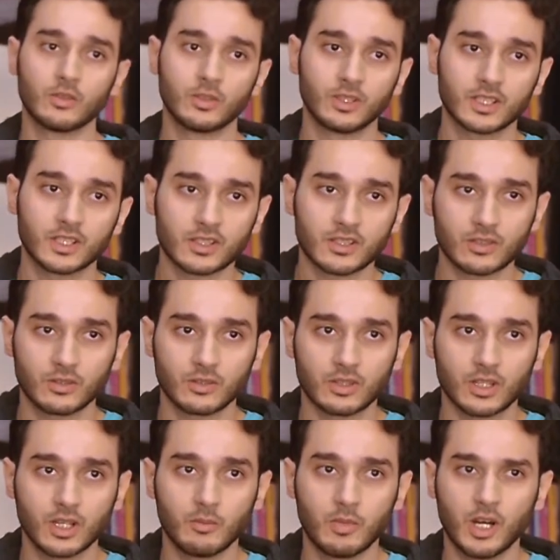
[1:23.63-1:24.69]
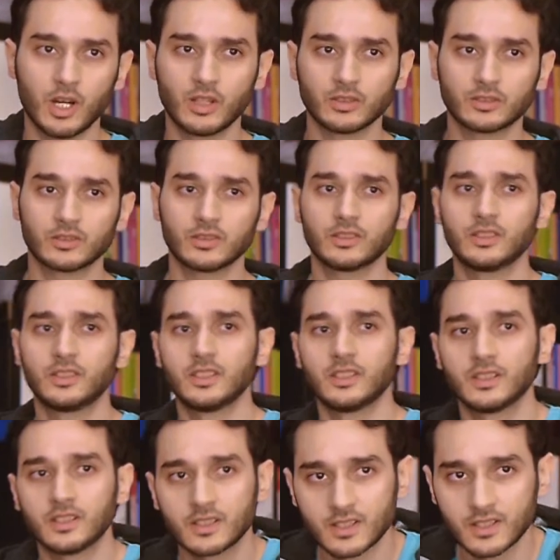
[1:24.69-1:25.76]
let's talk about
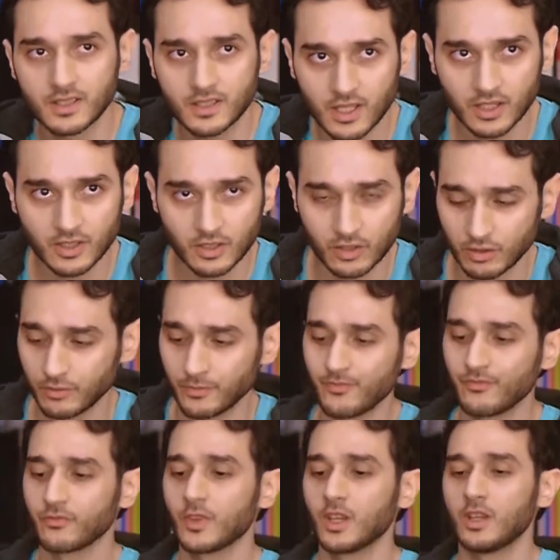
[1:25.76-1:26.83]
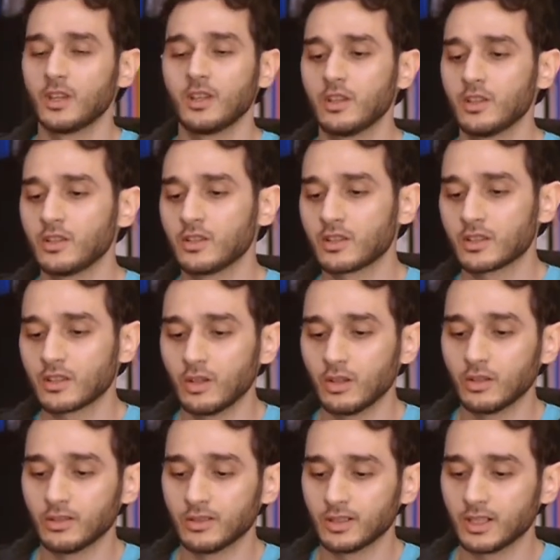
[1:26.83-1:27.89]
the statue. So